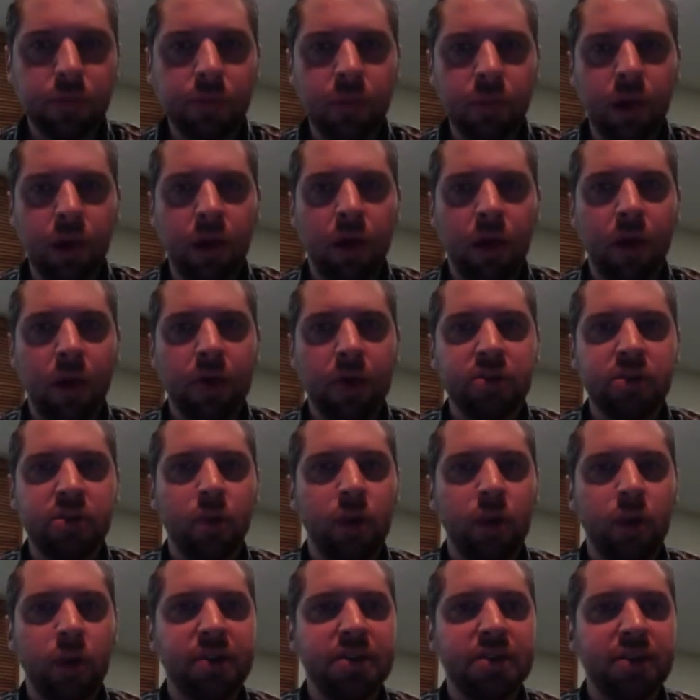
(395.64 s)
All right, so
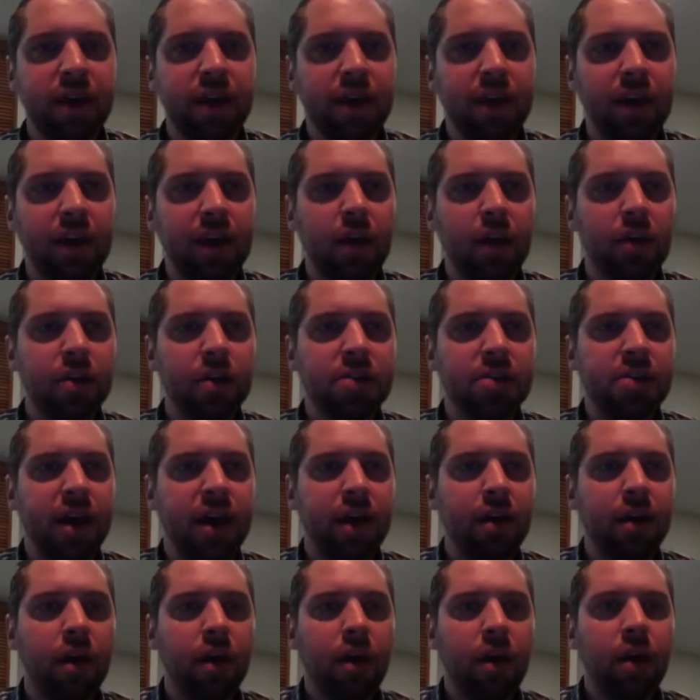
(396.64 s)
what he's saying here is
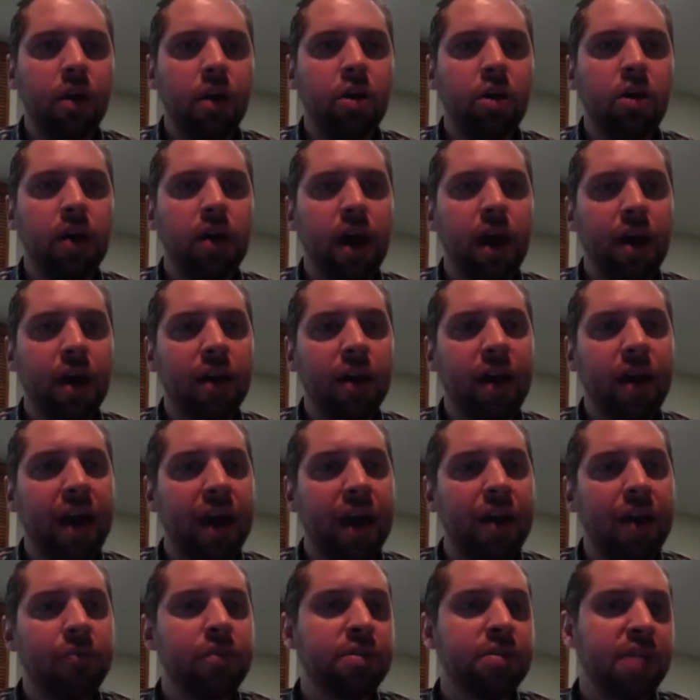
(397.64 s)
that you're not going to
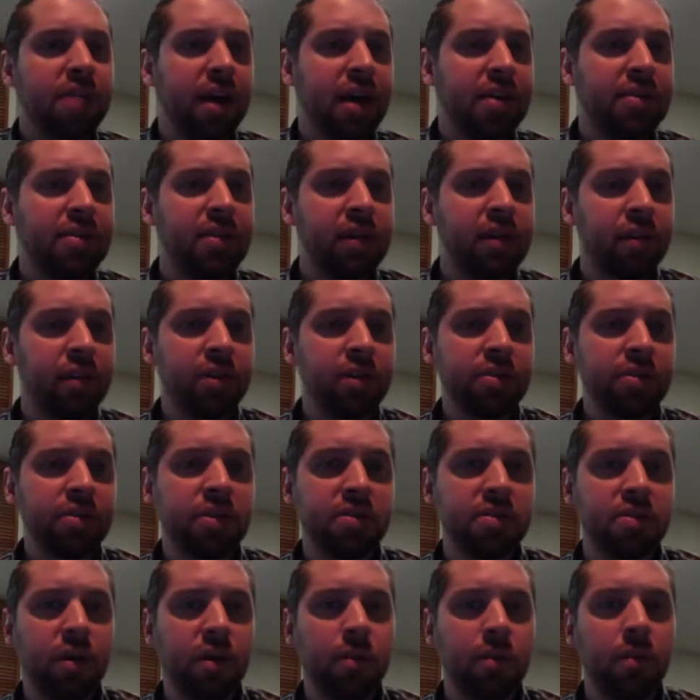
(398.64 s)
have this idealist
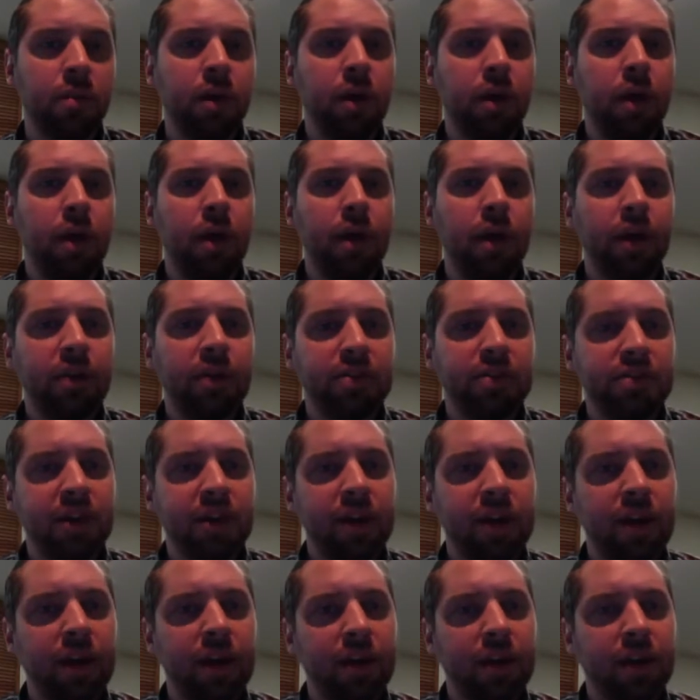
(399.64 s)
system. He's
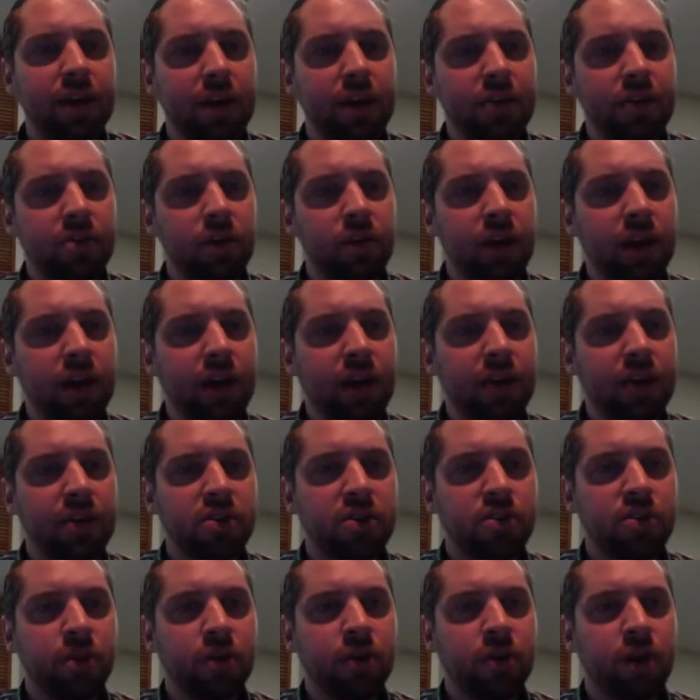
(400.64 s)
looking at
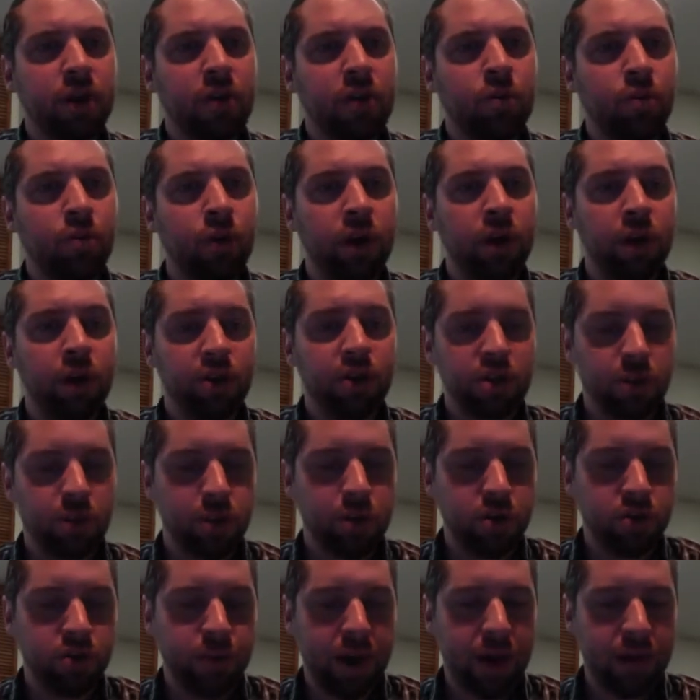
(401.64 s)
this from a very realist
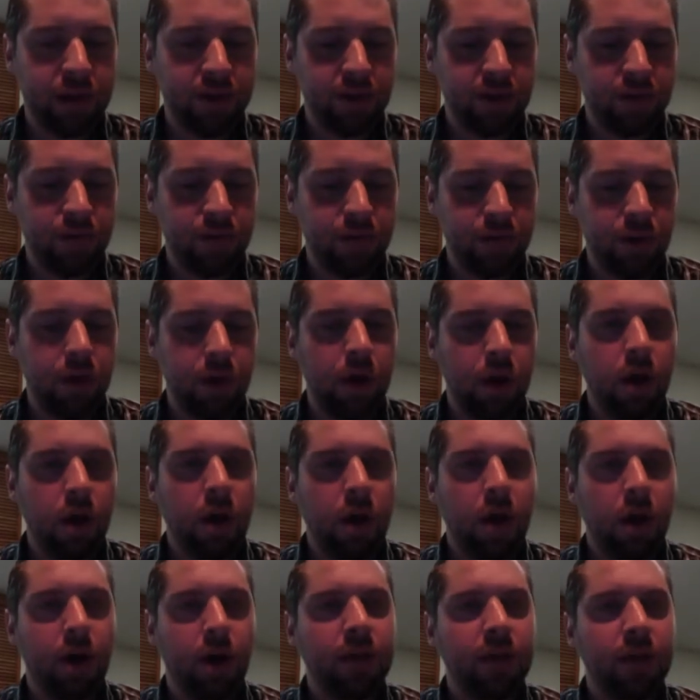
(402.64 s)
perspective.
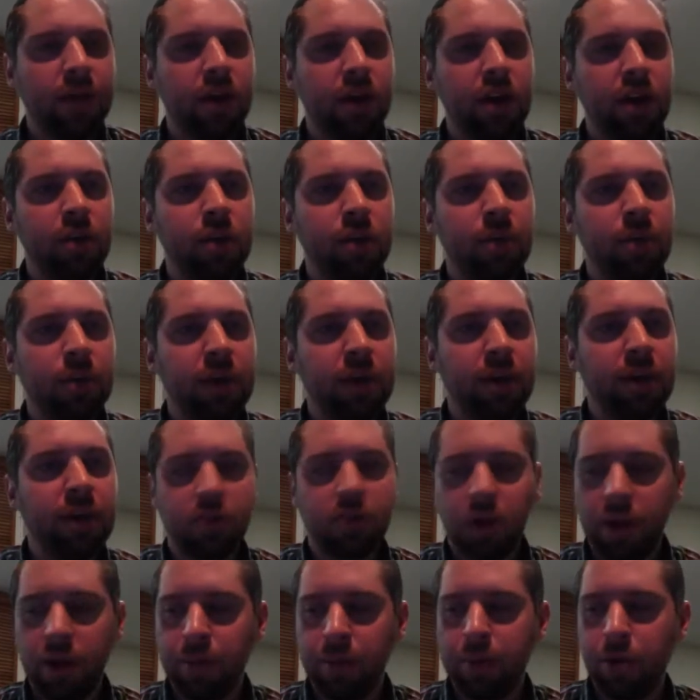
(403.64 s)
All right, that human beings
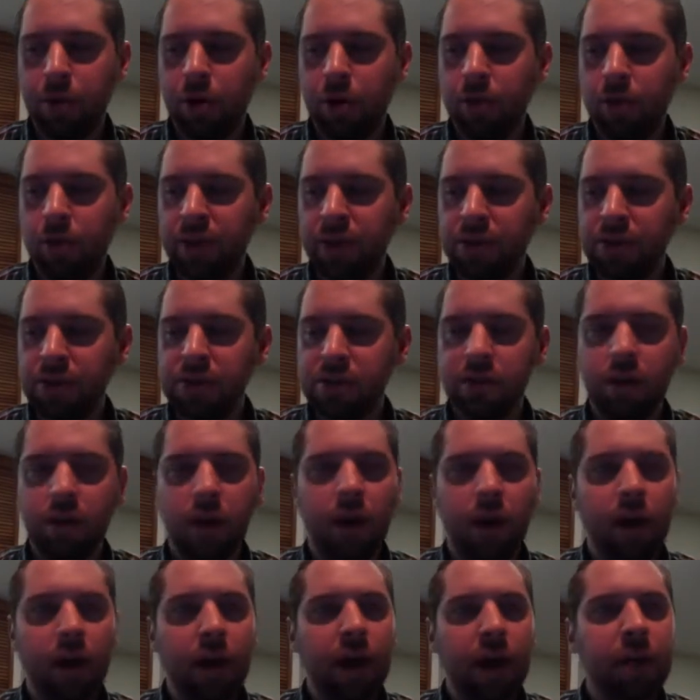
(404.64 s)
are imperfect,
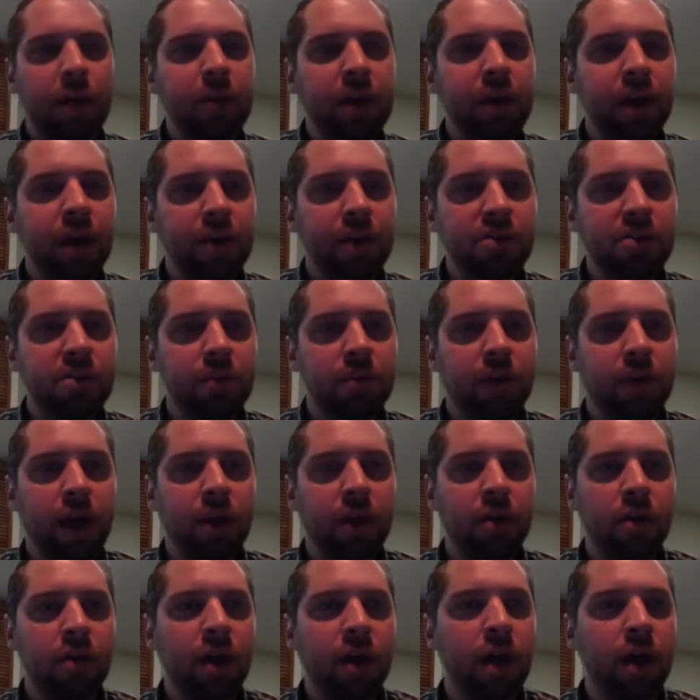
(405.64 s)
and because of that,
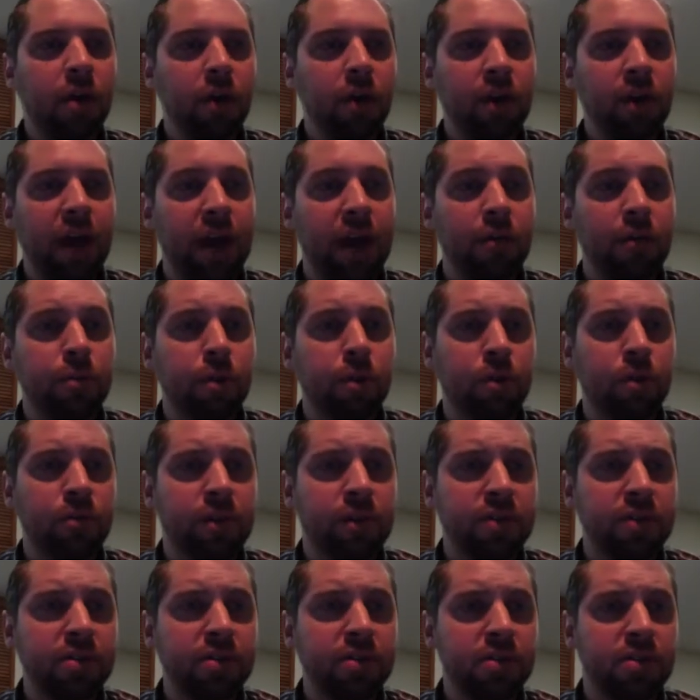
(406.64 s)
you're not going to have a
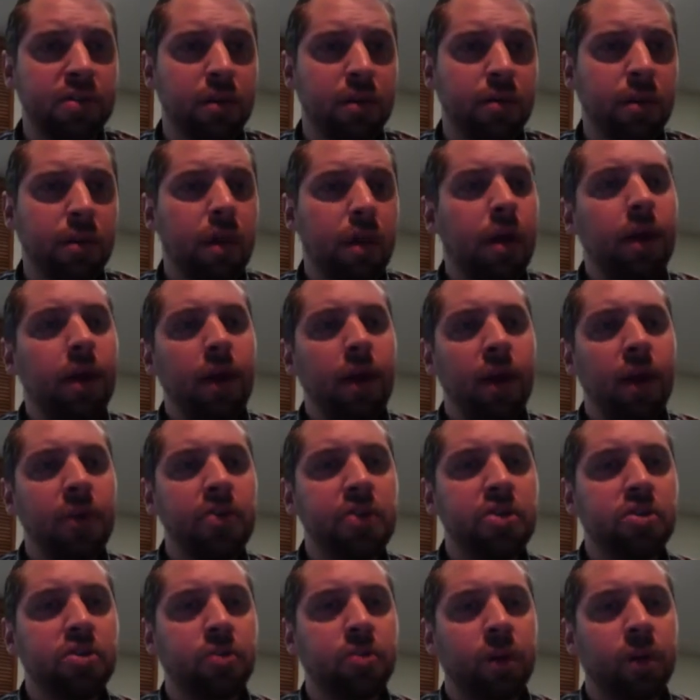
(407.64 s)
perfect system. And
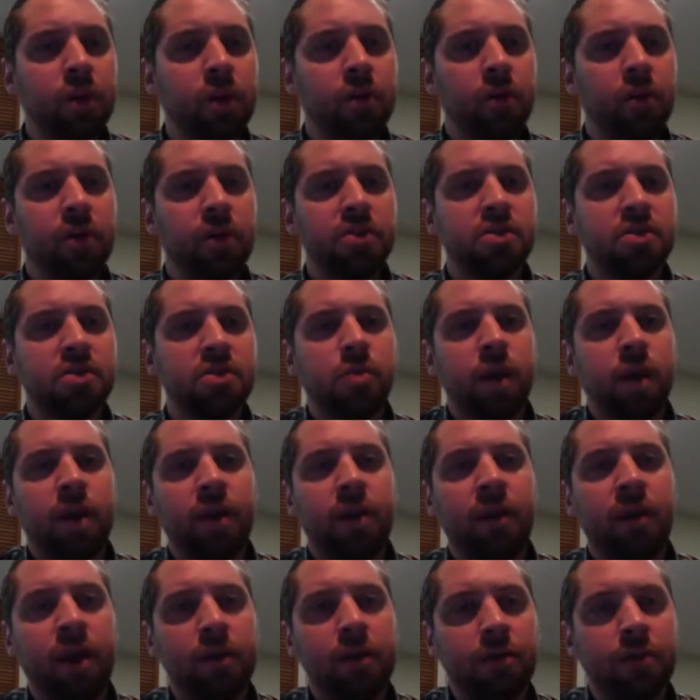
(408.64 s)
this is one of the reasons why
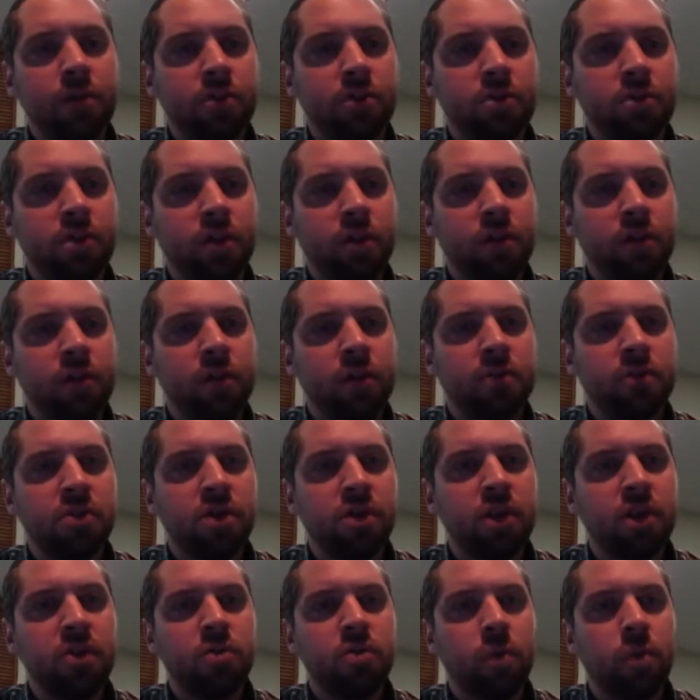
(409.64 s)
a lot of conservatives
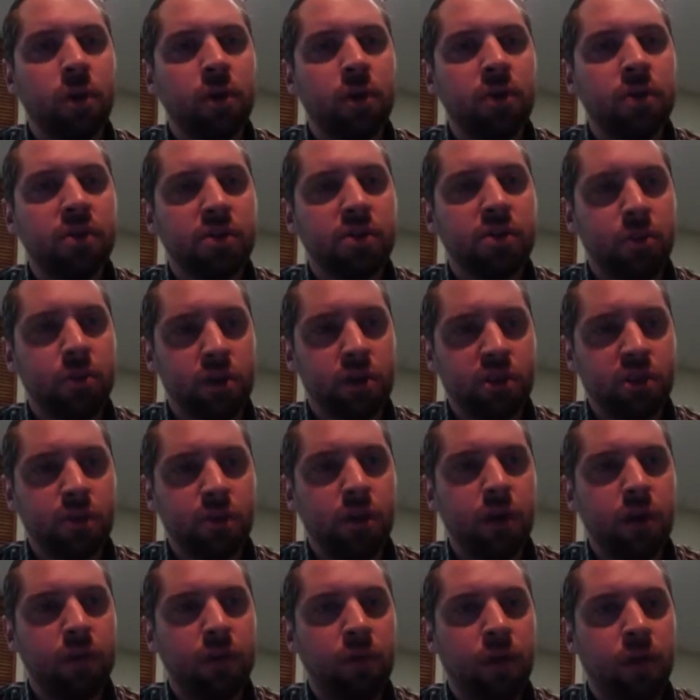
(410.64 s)
lean toward this
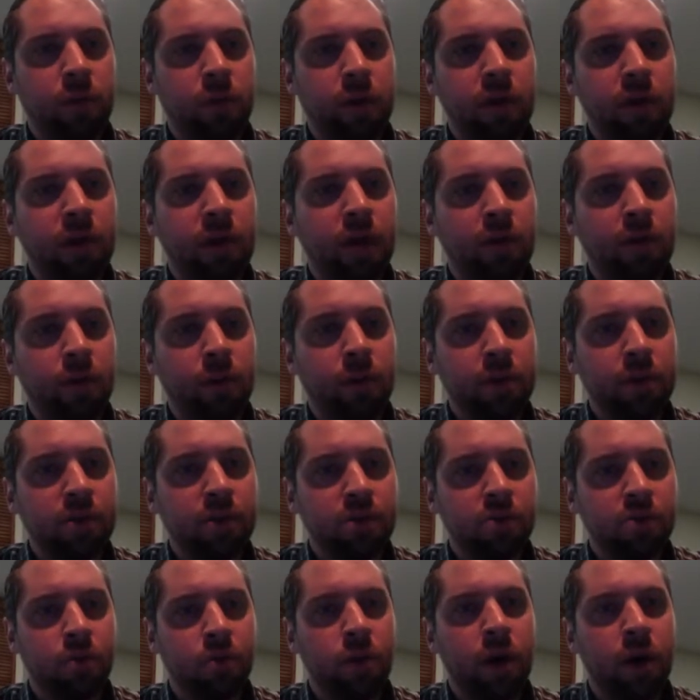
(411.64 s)
principle of limited government
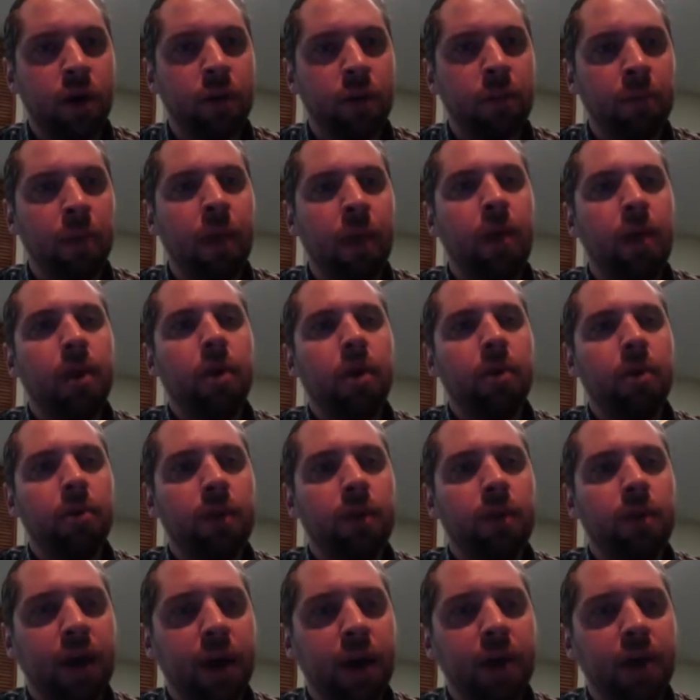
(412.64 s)
as well,
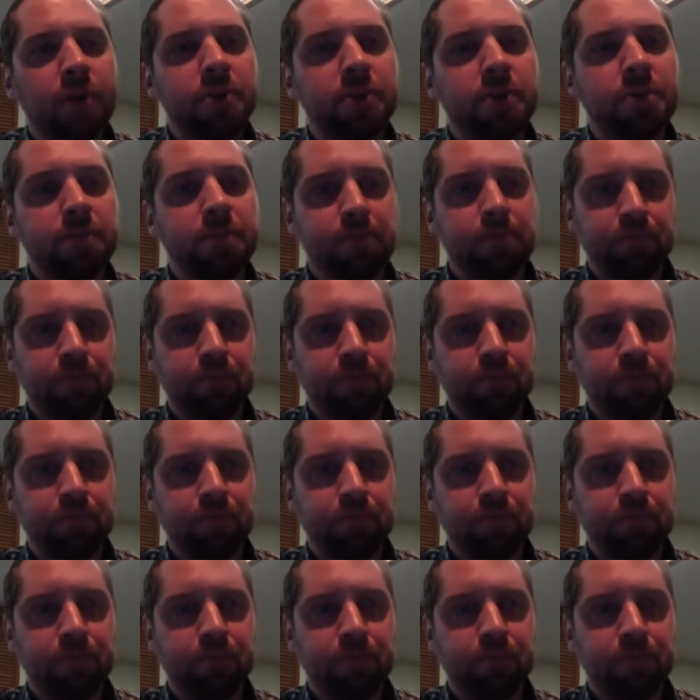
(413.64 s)
because